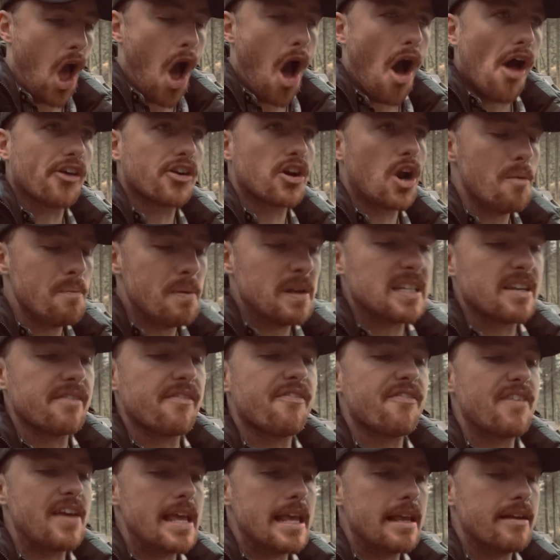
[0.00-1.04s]
robbers and
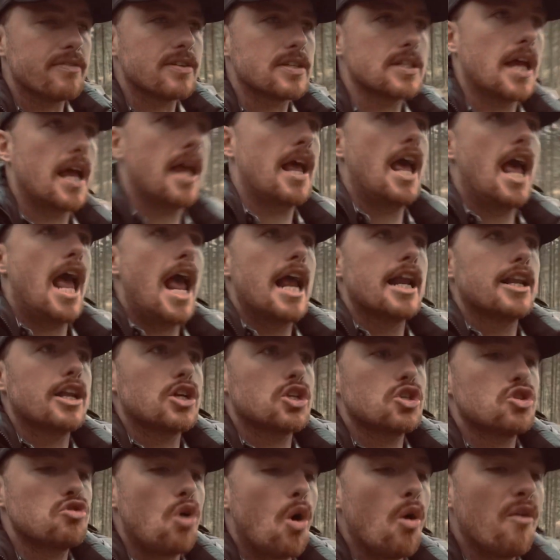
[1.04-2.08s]
thieves, that
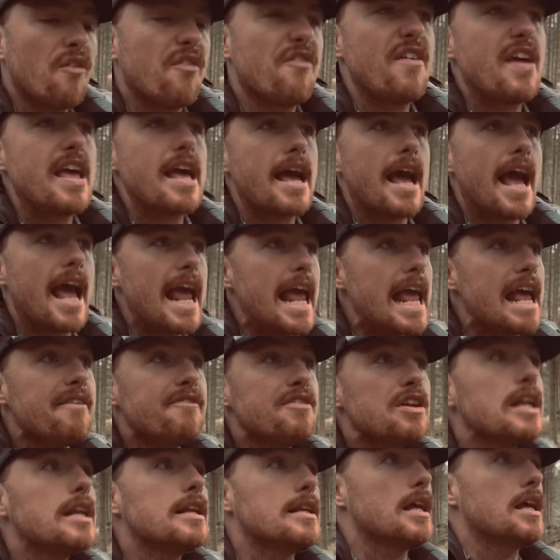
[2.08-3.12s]
struck fear
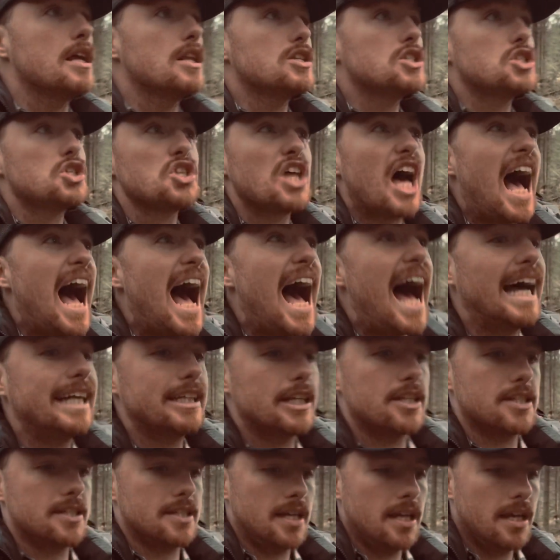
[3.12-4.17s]
even to the
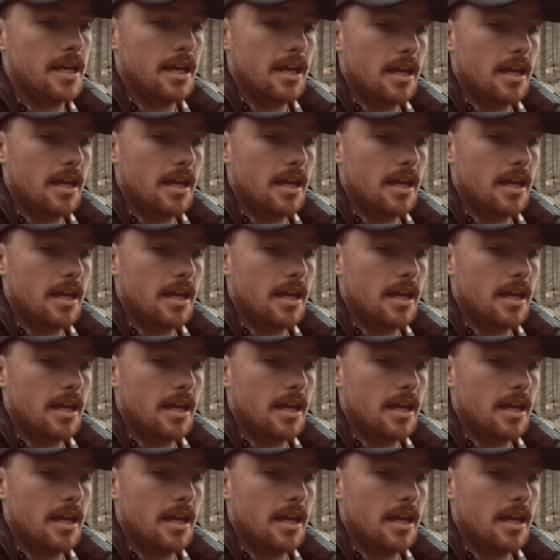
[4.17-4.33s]
hardest